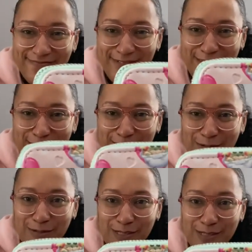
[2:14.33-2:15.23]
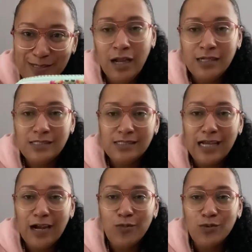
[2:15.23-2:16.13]
So cute.
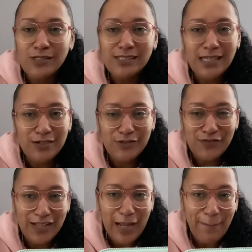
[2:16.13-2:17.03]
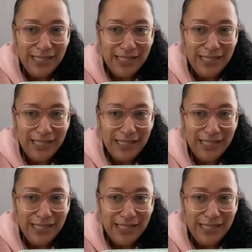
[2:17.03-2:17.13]
Star Wars Loungefly